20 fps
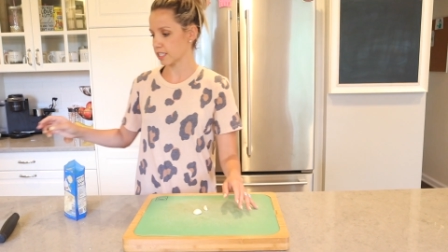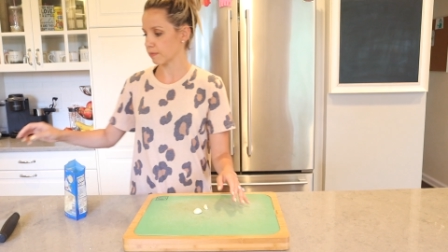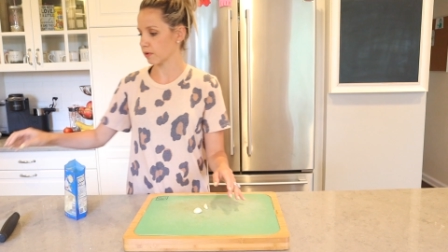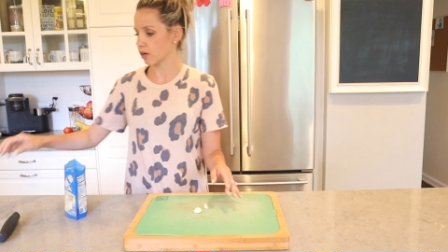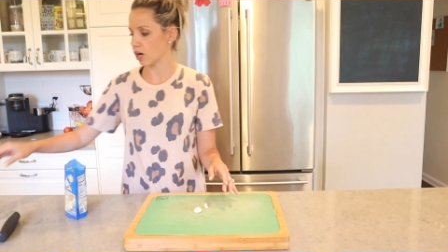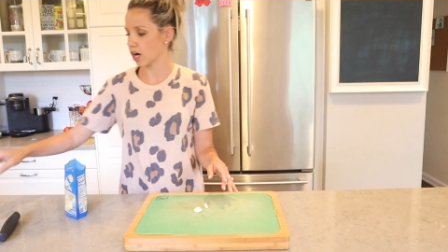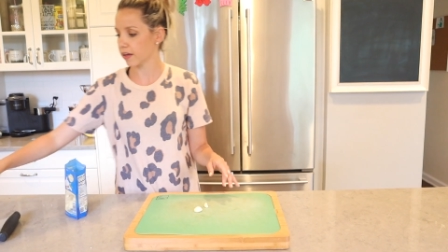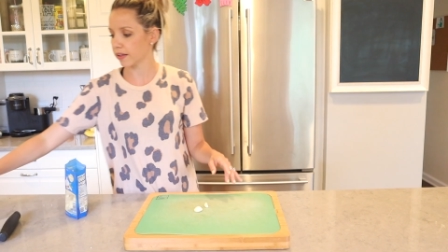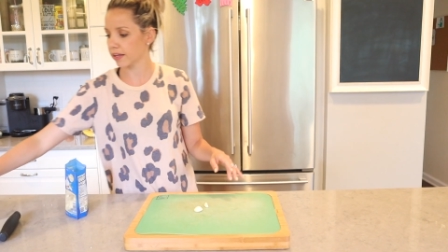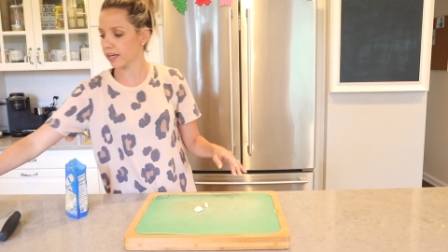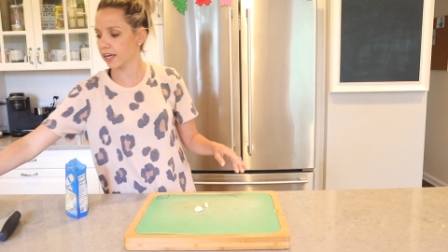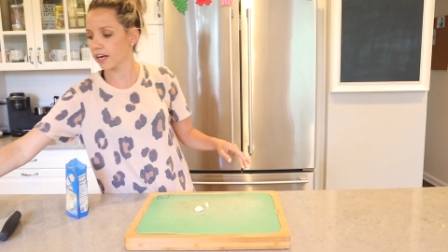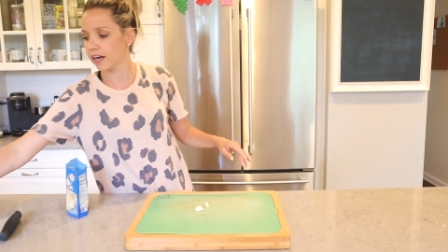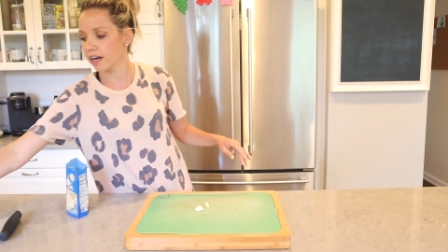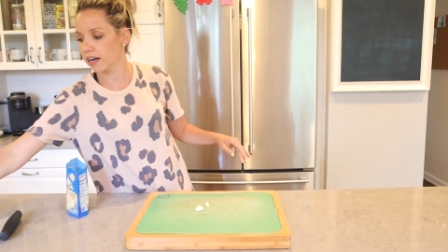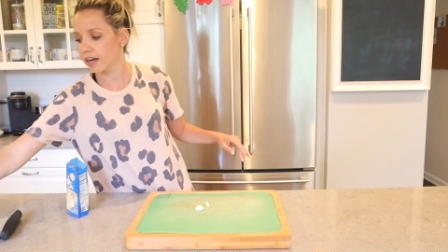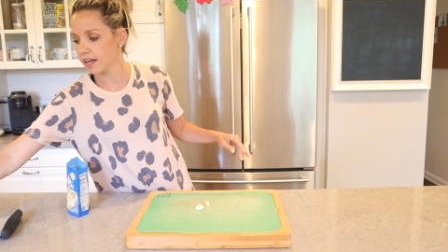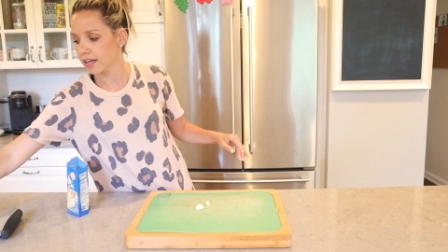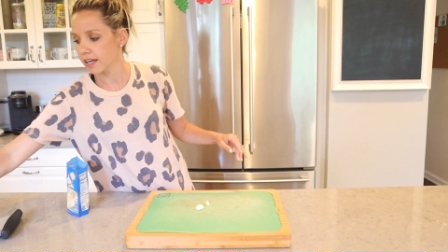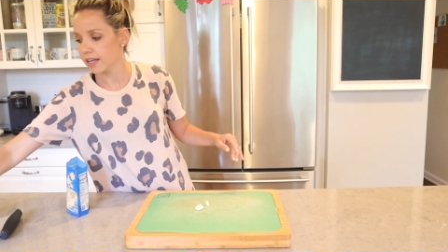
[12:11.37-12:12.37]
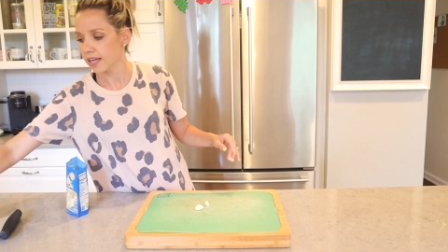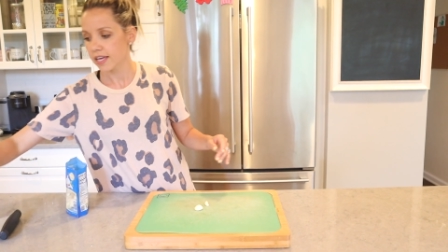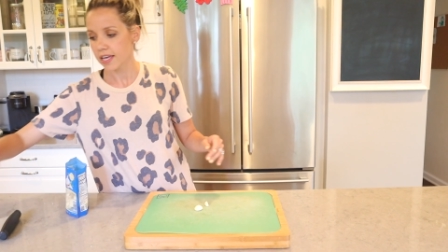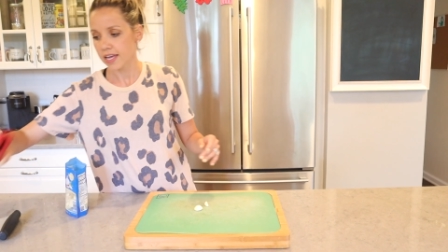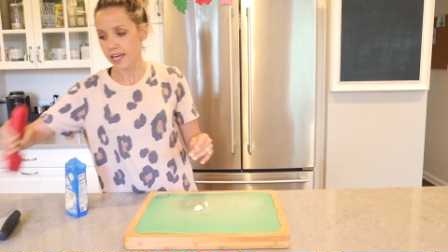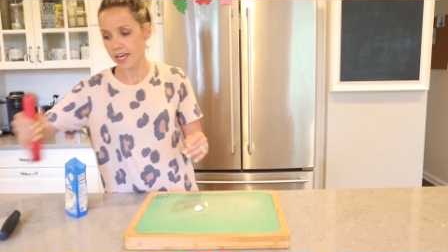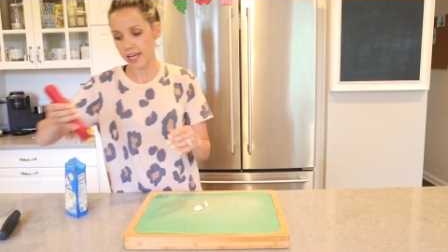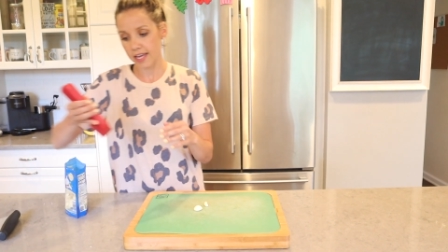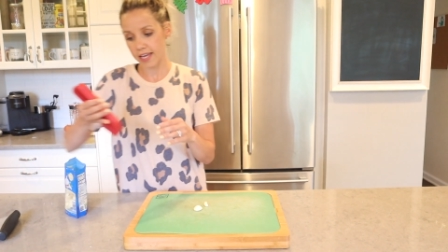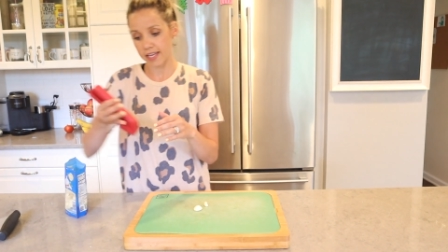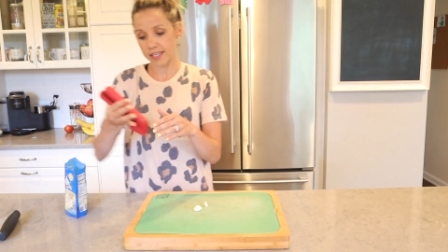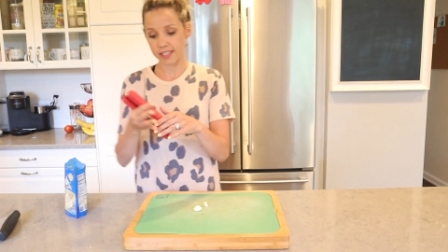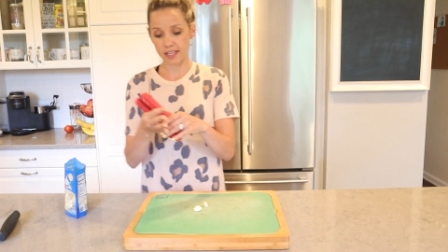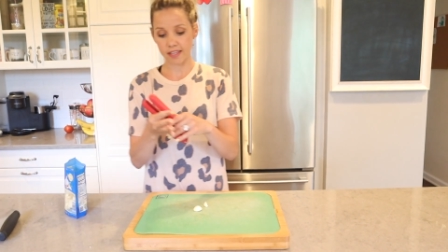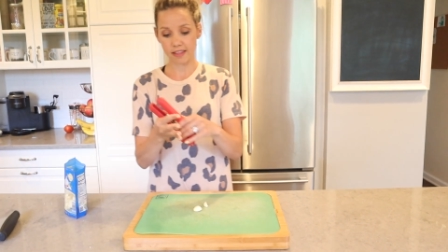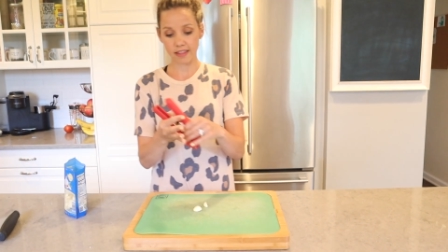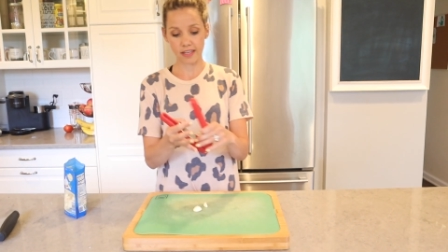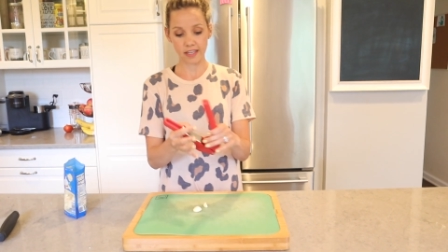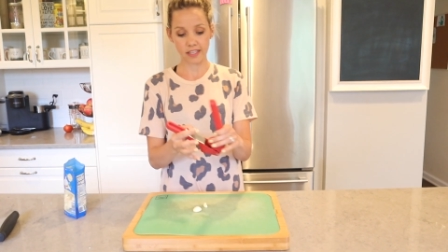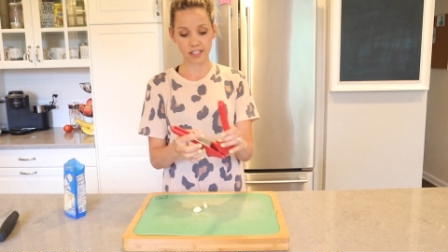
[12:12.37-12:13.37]
some garlic here,
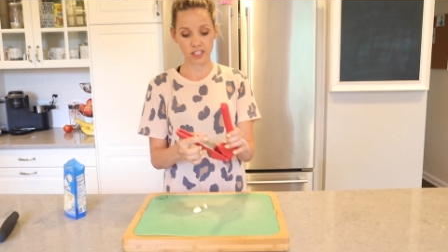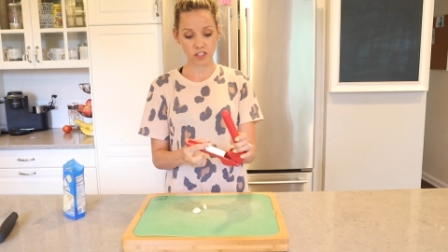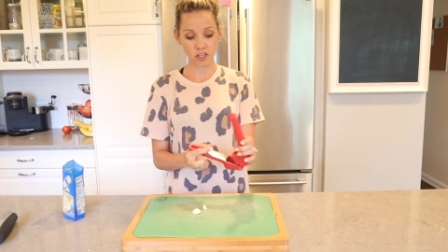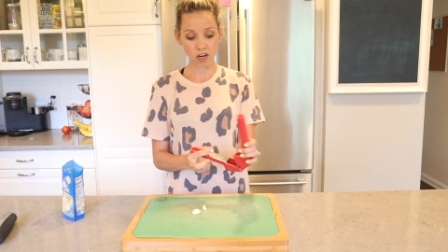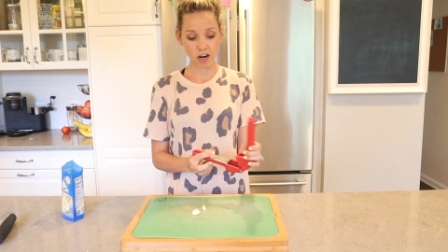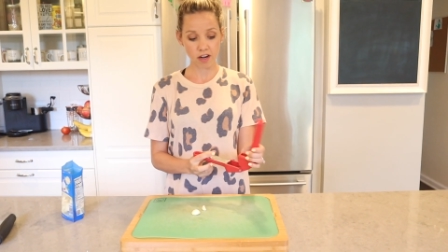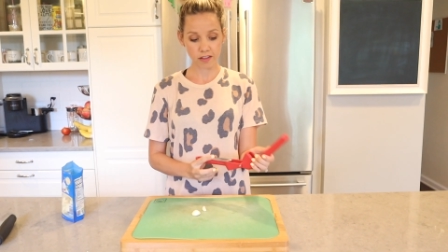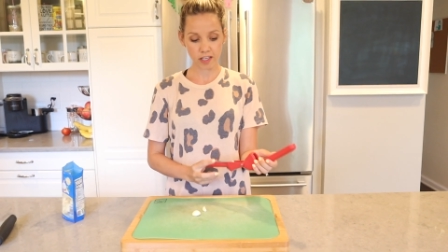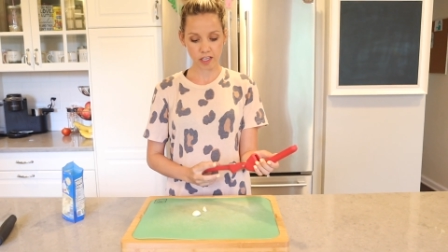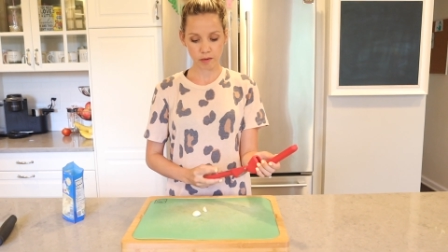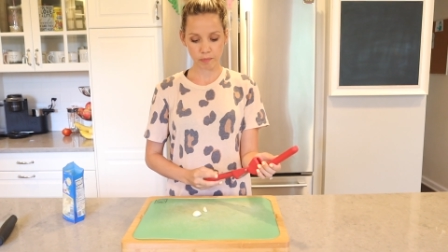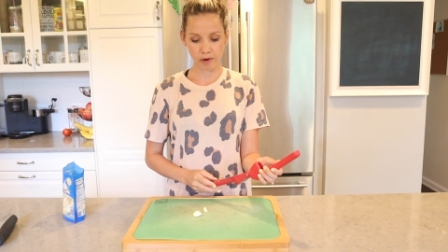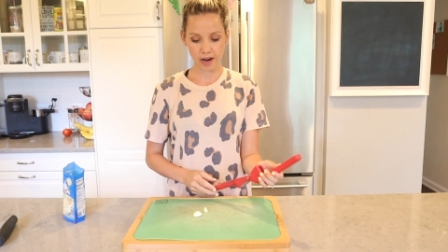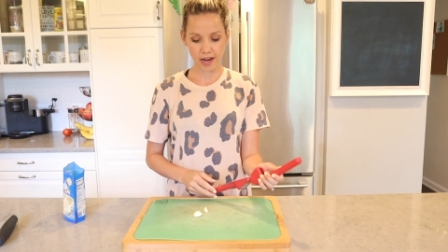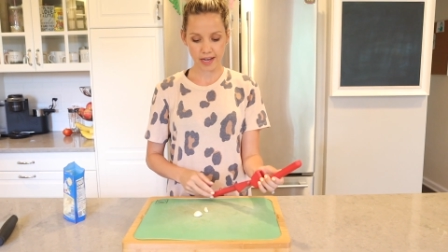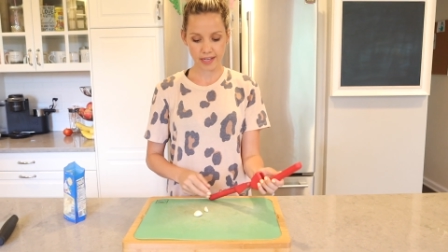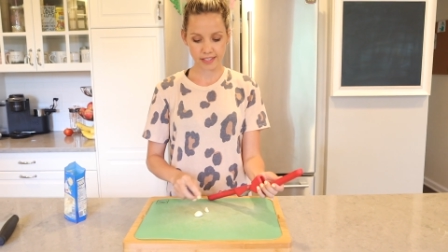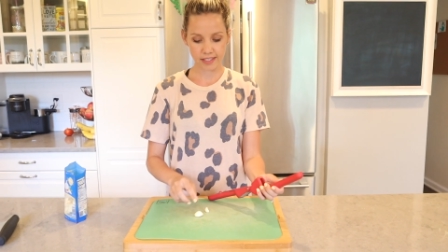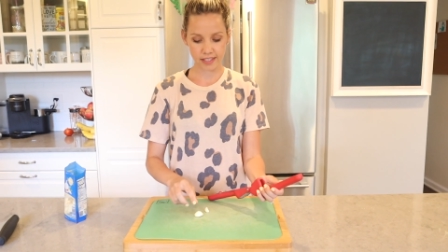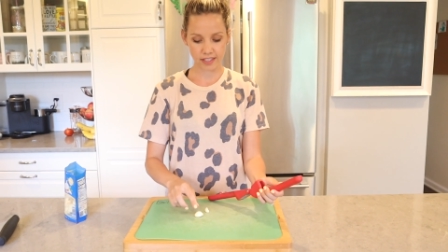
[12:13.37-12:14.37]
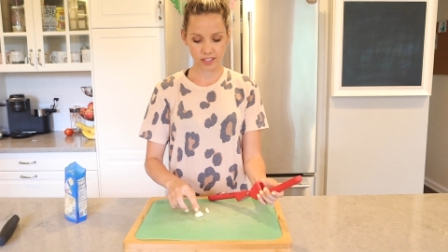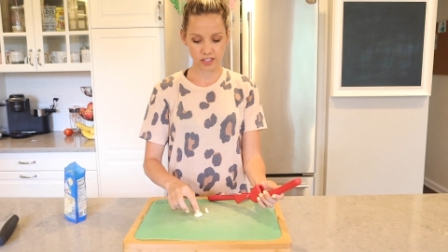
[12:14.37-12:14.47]
is this garlic press.